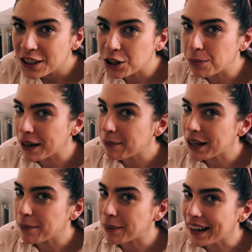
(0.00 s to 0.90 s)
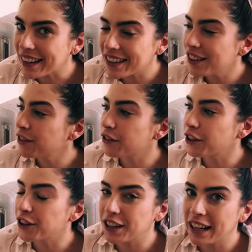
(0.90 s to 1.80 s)
You might make a bike for your
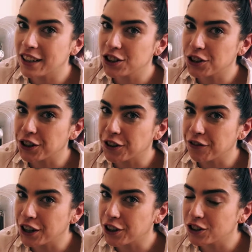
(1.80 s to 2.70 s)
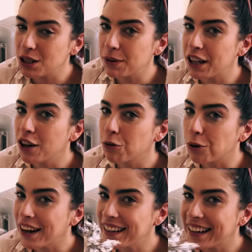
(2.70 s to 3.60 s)
character or your figure to be
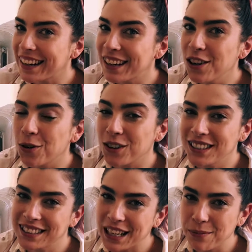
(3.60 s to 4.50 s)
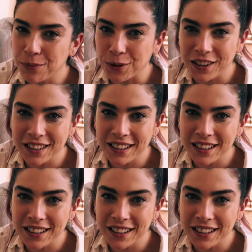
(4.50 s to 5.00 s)
riding, or a skateboard,